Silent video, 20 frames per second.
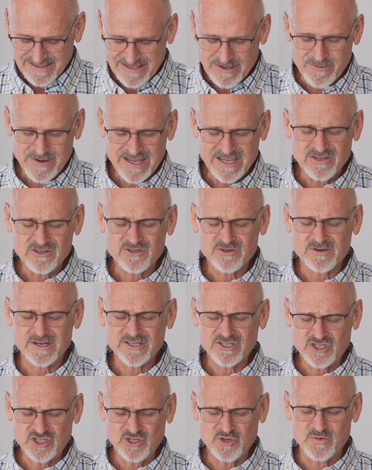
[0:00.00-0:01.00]
that we can
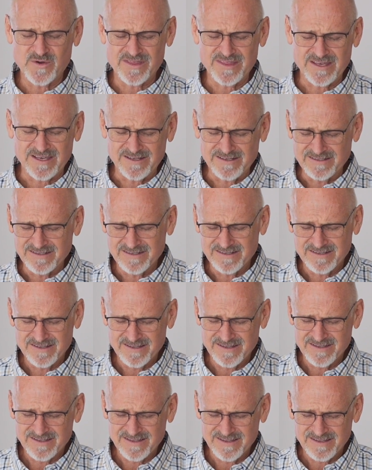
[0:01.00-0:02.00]
trust you with it,
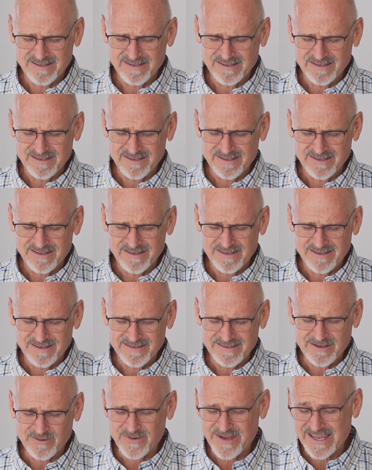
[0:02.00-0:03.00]

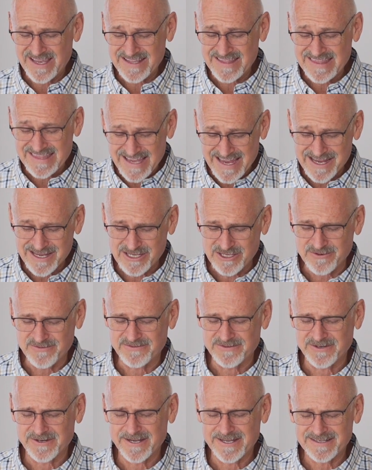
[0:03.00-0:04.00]
that we can thank you
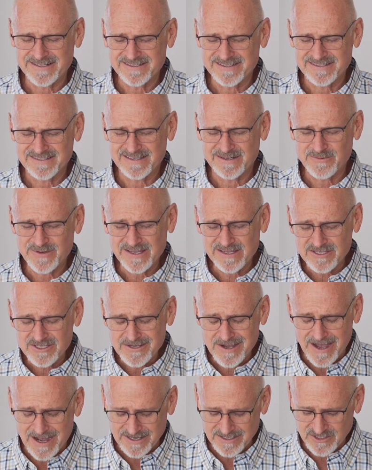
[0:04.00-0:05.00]
for it, and we can
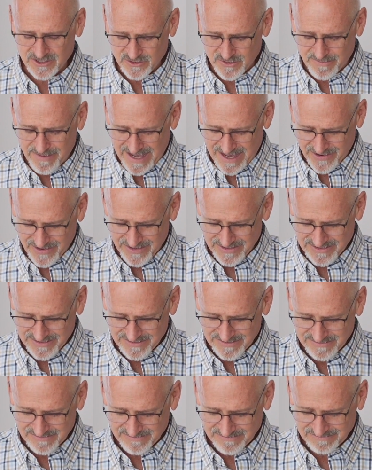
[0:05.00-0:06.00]
talk to you about it.